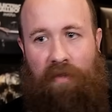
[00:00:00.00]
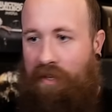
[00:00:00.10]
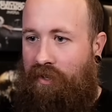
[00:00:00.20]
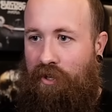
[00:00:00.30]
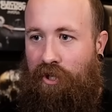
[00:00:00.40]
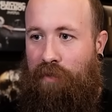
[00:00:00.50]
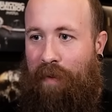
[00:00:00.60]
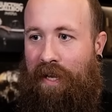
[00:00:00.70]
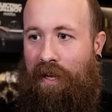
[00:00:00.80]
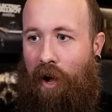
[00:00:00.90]
This could just
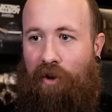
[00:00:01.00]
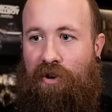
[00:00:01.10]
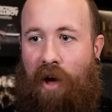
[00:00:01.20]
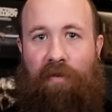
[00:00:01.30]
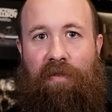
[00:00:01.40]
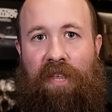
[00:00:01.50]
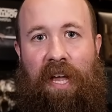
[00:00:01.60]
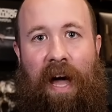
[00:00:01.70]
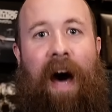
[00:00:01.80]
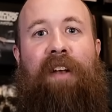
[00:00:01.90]
be another
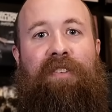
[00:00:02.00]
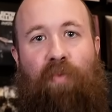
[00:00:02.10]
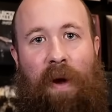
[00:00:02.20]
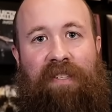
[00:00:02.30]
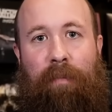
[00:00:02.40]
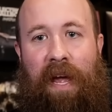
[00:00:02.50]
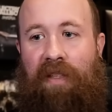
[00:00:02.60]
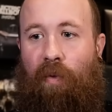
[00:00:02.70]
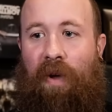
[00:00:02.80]
thing on his resume that